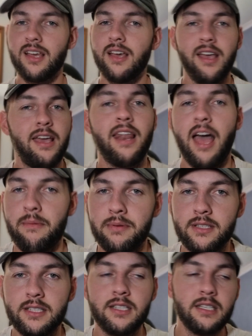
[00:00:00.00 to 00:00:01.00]
It
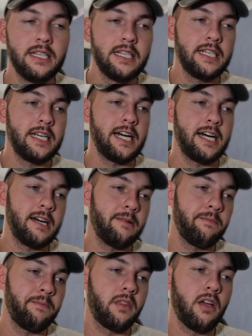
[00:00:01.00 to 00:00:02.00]
happens.
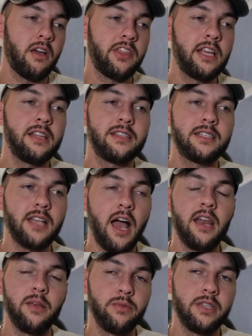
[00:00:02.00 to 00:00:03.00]
I think
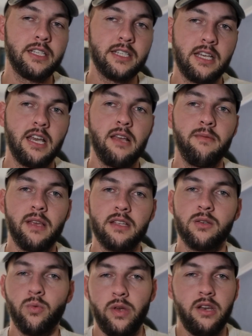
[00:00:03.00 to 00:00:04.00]
starting with this team, get
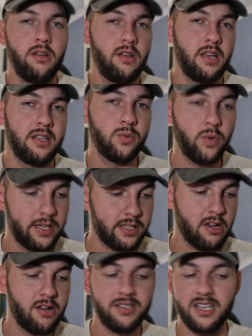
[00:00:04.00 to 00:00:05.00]
to win against West
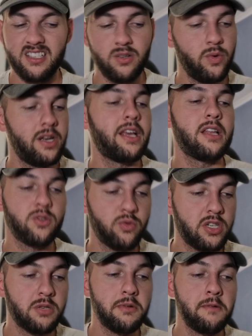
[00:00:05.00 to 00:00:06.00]
Coast, get to win against
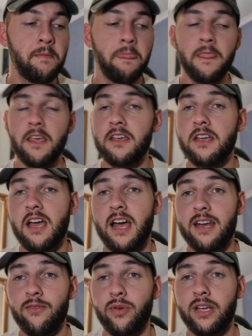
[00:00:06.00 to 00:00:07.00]
Richmond,
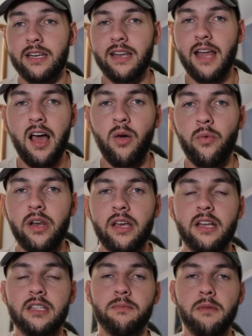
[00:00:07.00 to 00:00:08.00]
and if we can nail a win
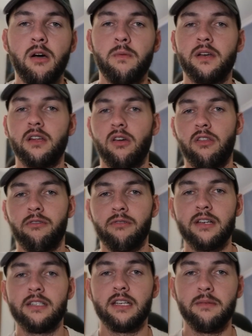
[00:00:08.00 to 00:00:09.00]
against Melbourne and go
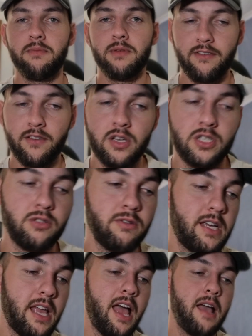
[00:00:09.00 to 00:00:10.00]
3-0 in the first 3
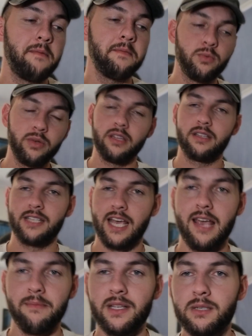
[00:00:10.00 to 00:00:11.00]
games with a
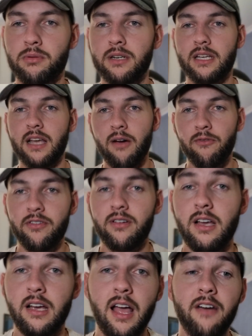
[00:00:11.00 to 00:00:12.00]
team that's pretty
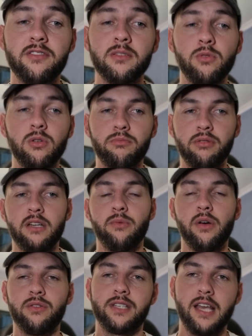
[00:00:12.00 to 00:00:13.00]
comfortable and pretty
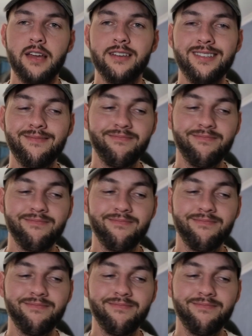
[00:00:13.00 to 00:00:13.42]
well sounded,